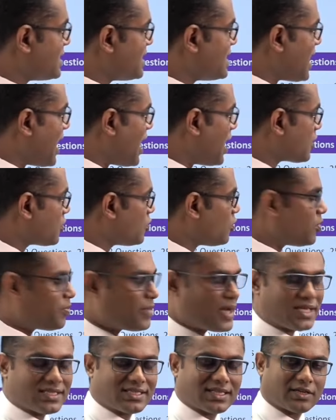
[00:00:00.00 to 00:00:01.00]
scenario
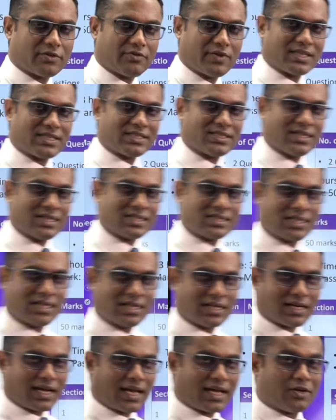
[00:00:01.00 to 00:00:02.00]
based questions,
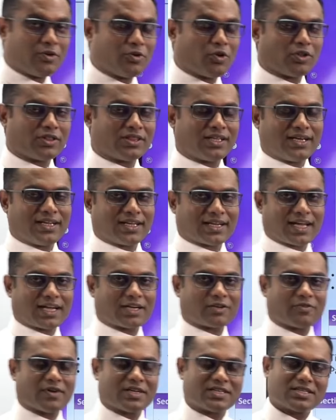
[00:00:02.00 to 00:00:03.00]
right? Not the
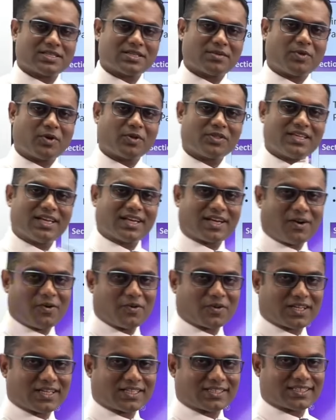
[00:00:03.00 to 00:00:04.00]
direct questions about the
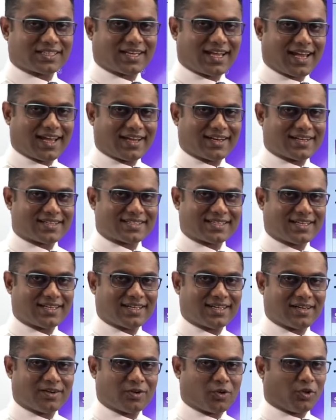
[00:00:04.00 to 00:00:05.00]
accounting standards,
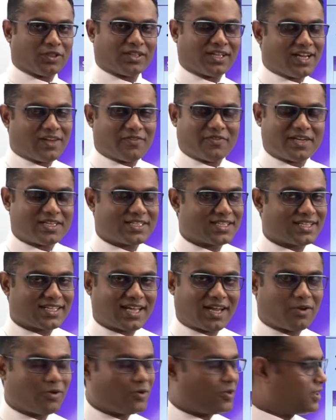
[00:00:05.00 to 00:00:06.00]
not the
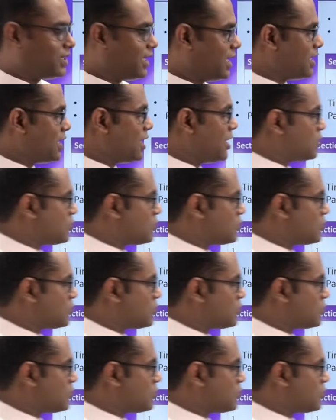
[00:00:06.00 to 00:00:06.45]
definitions and all that.